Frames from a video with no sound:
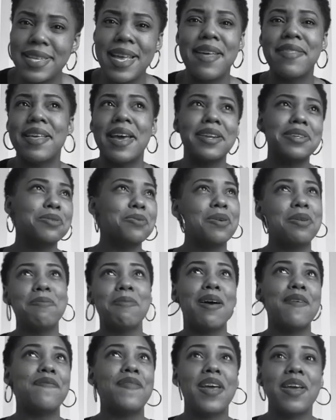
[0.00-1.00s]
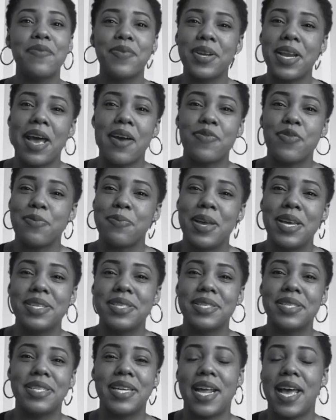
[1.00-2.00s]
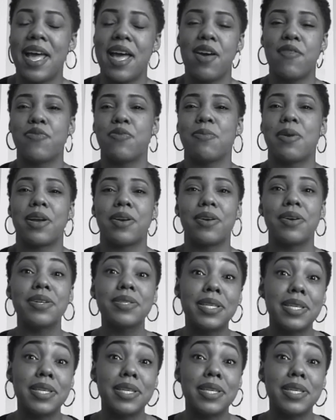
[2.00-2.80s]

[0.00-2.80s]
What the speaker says: And that is one of my favorite affirmations that I have for my girls.